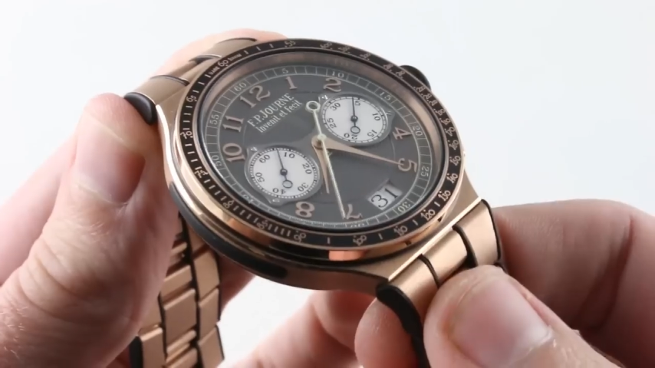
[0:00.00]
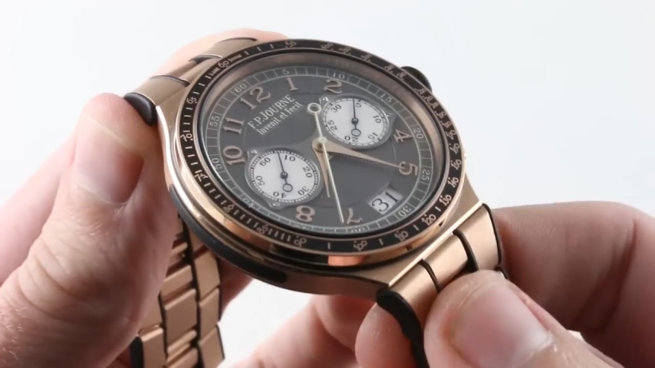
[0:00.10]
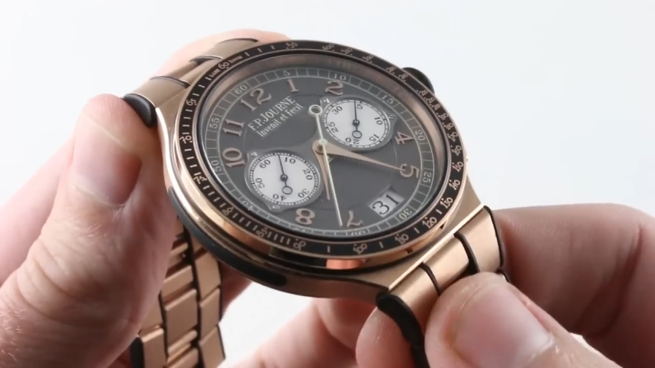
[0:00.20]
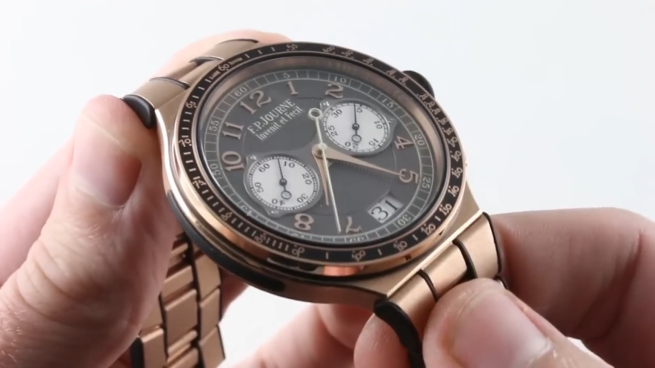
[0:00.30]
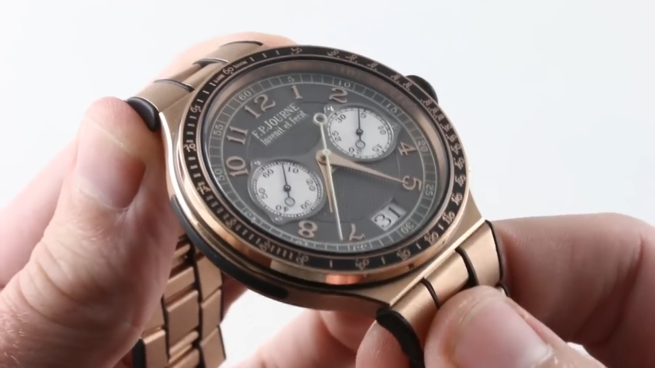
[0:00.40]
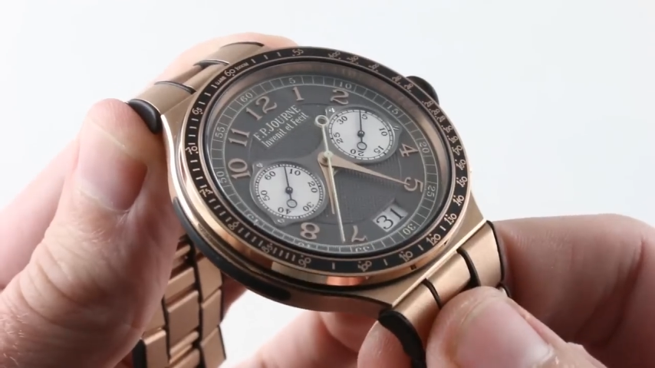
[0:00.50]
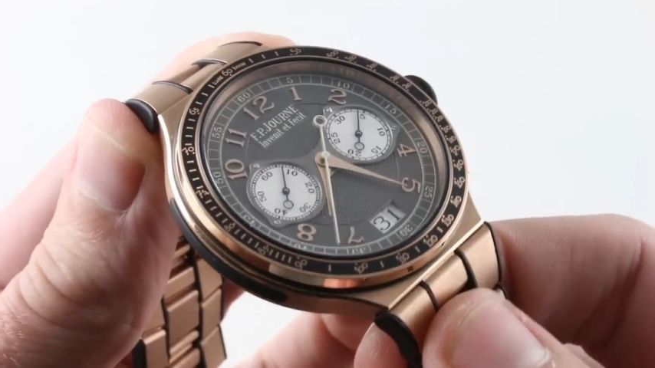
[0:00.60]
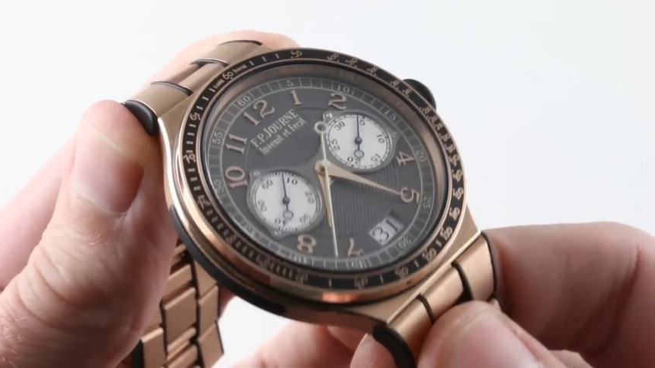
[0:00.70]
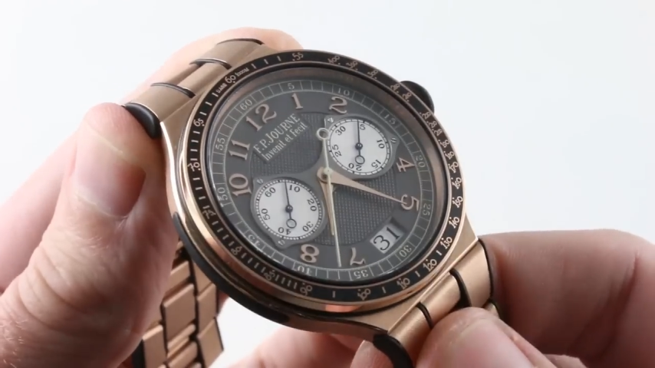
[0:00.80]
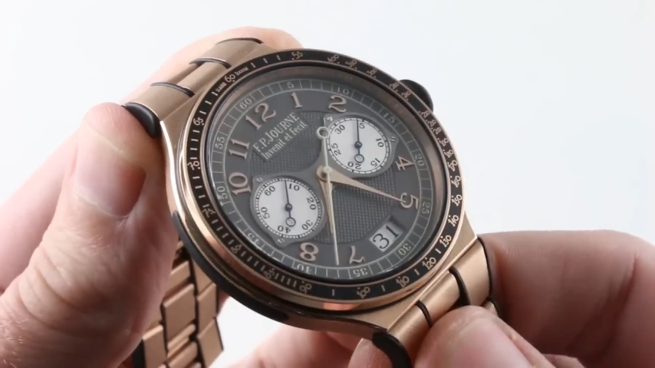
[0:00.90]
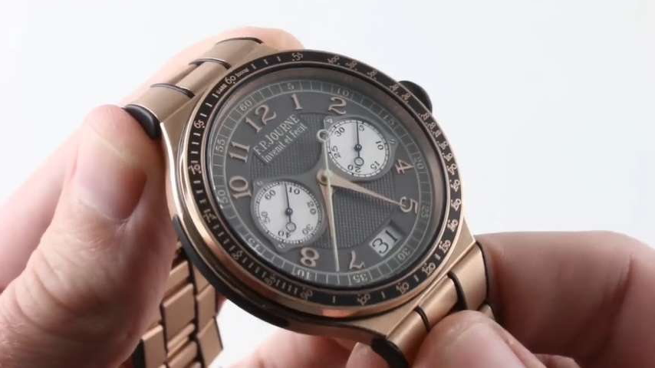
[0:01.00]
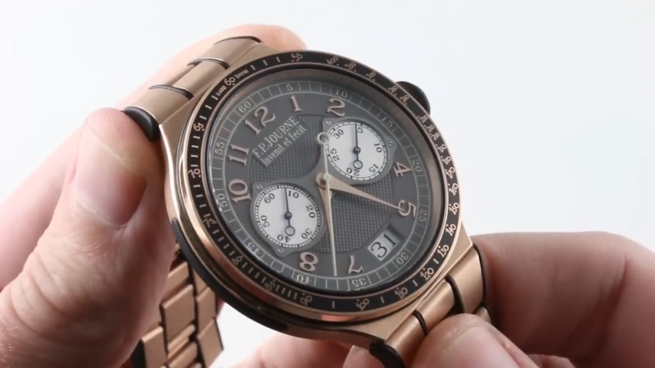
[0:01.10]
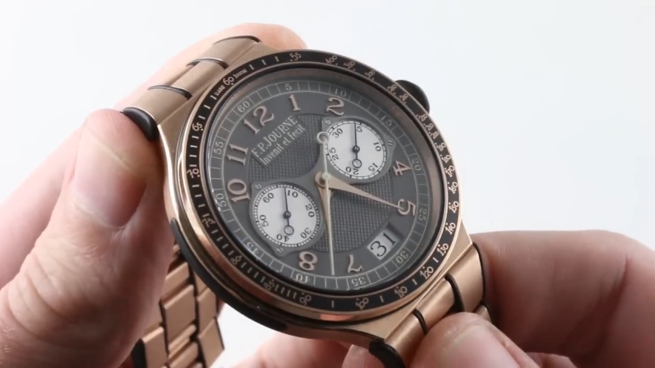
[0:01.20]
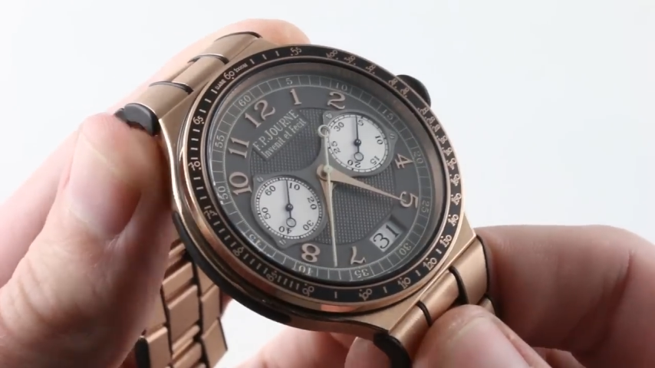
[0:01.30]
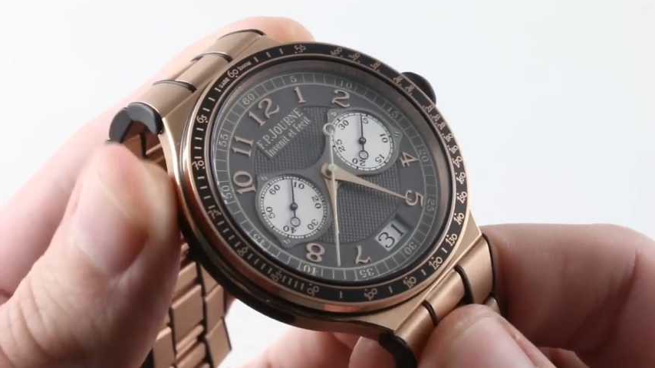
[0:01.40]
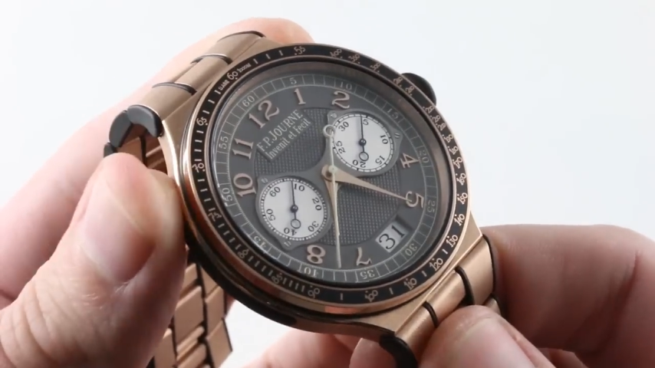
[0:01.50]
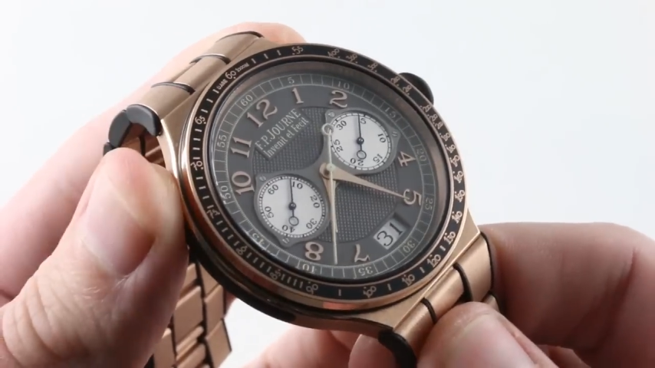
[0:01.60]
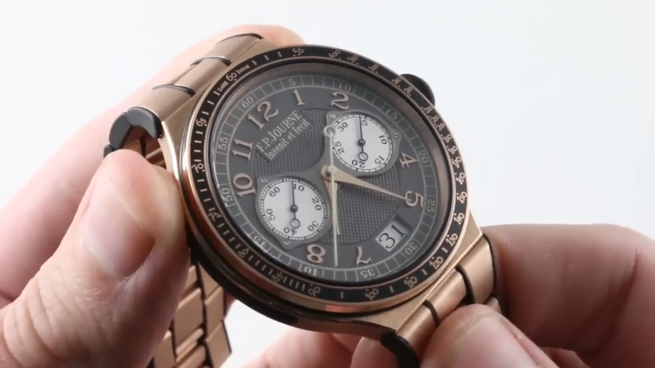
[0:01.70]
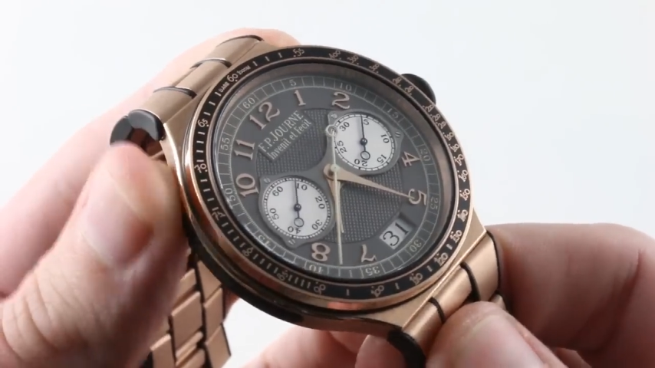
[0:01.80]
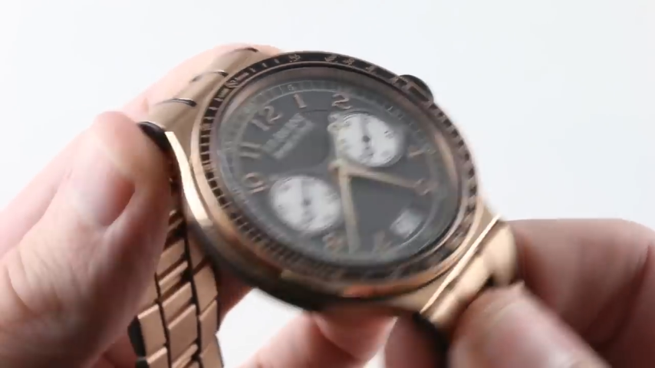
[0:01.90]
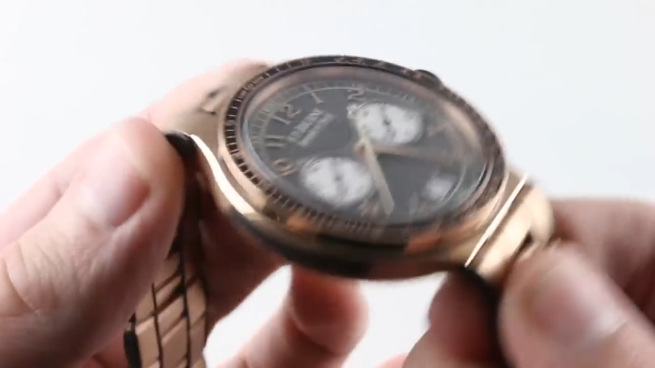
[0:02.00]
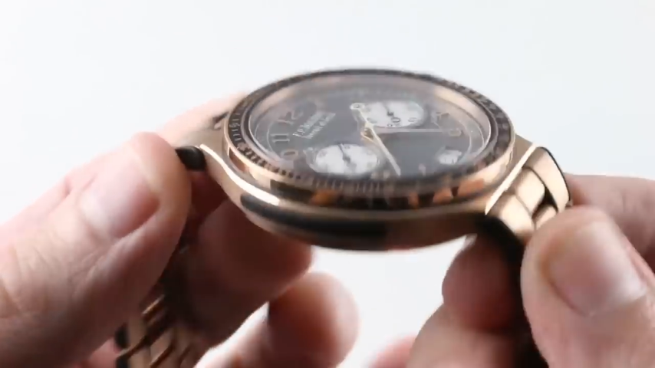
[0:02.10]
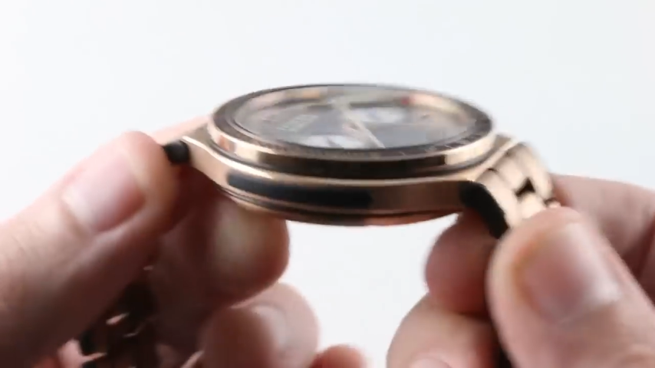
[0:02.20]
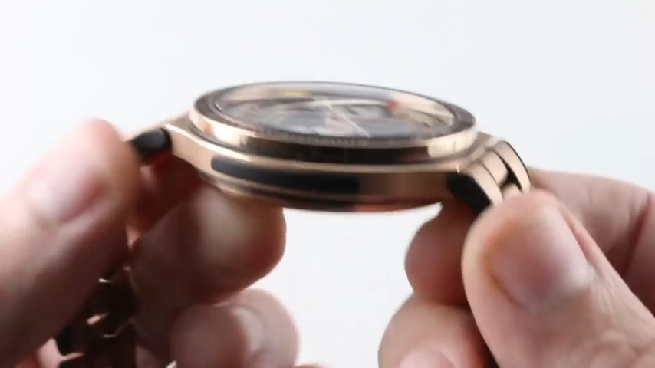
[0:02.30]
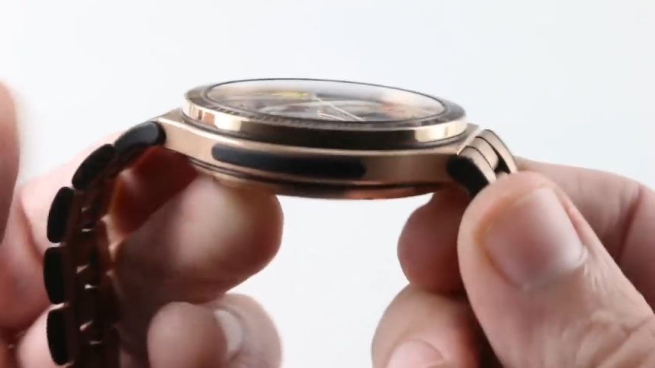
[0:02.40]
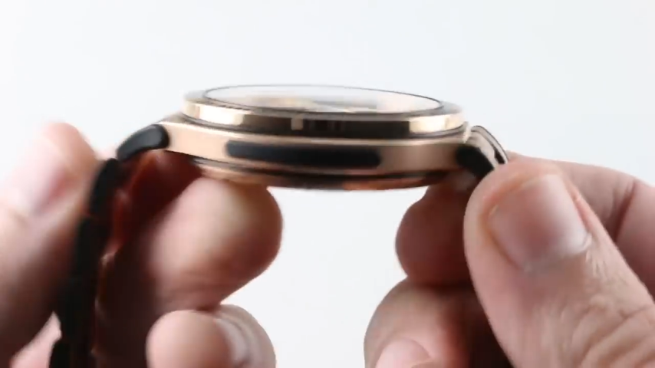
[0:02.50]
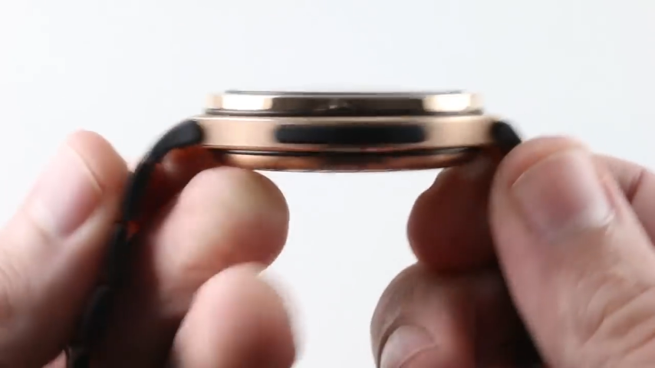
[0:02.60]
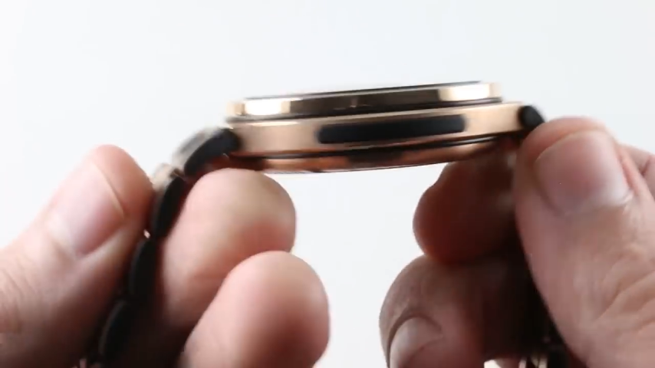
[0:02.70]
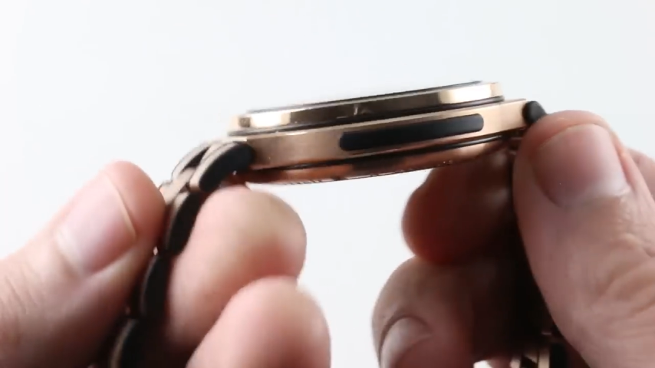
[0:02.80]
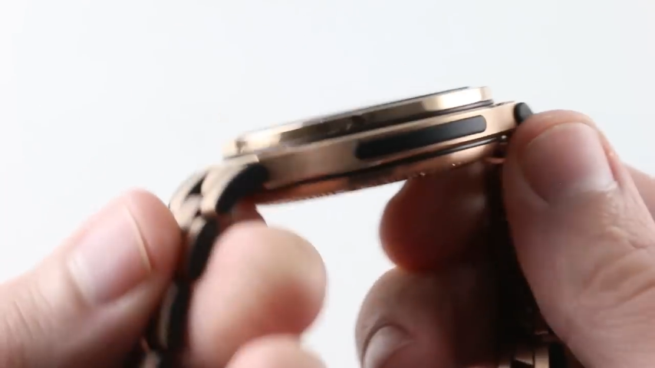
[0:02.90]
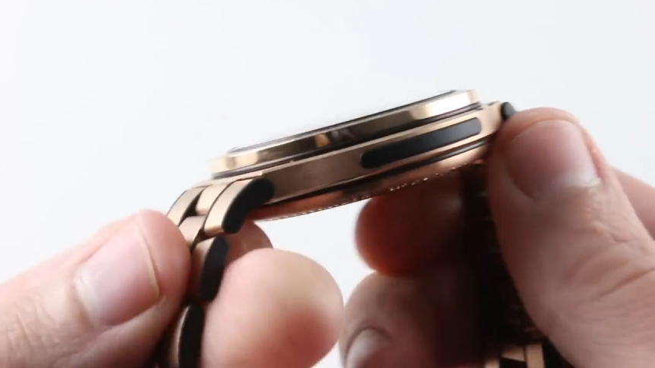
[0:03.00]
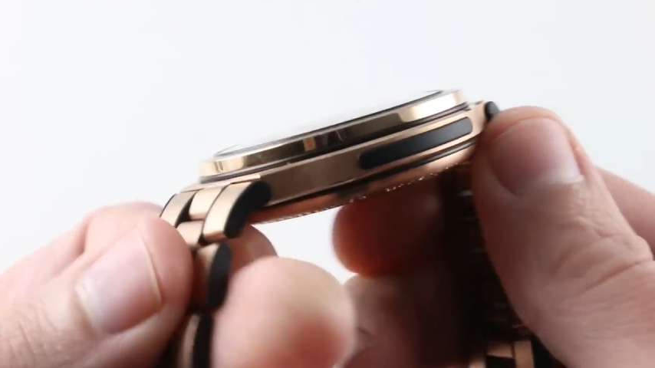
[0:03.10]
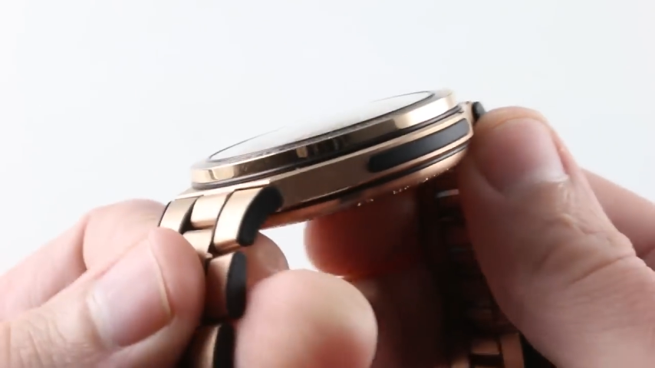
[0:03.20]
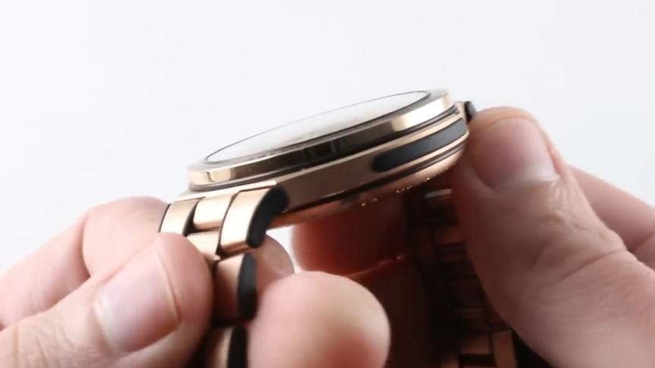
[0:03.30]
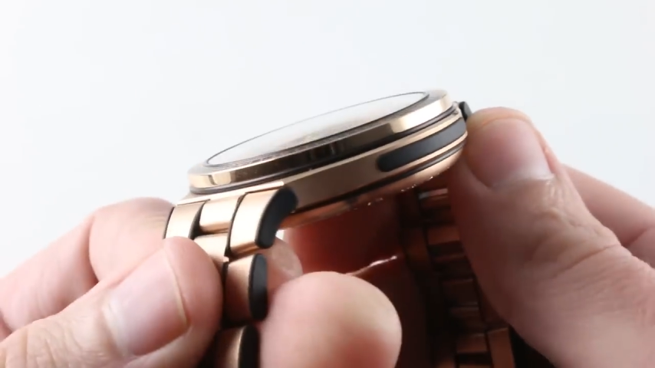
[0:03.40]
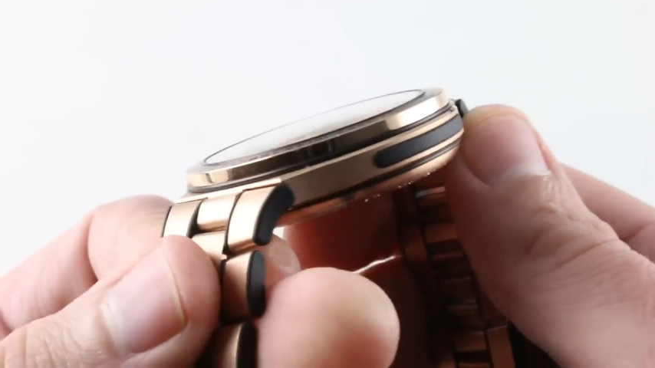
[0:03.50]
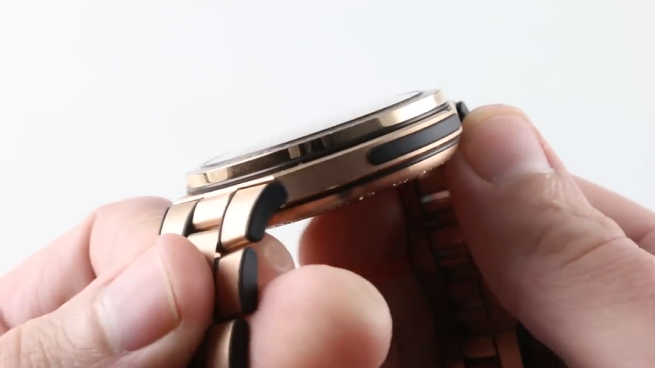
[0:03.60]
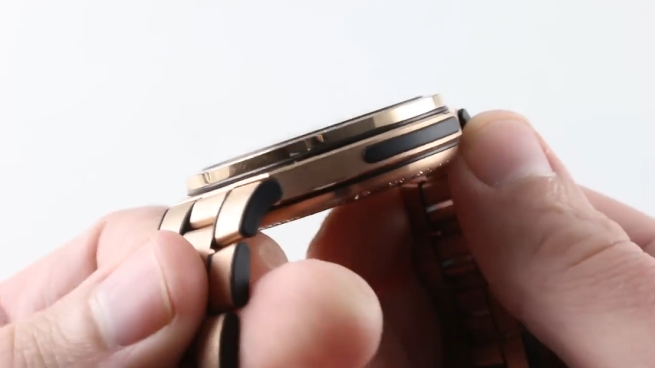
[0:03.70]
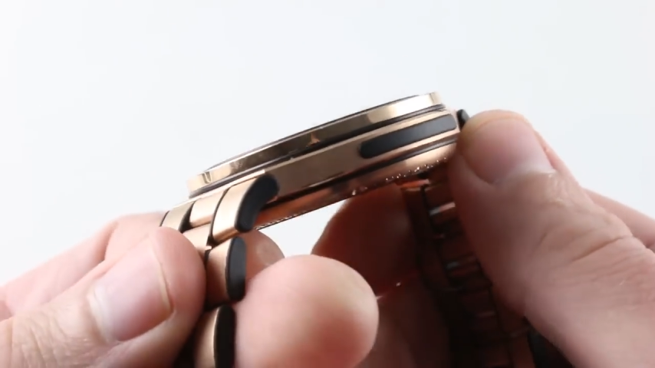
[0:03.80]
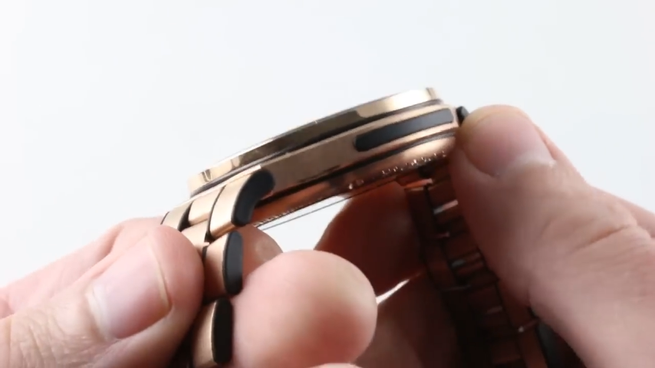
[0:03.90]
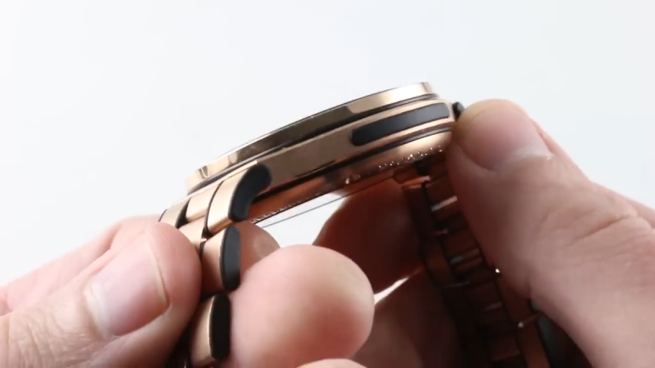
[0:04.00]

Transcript: (no speaker visible)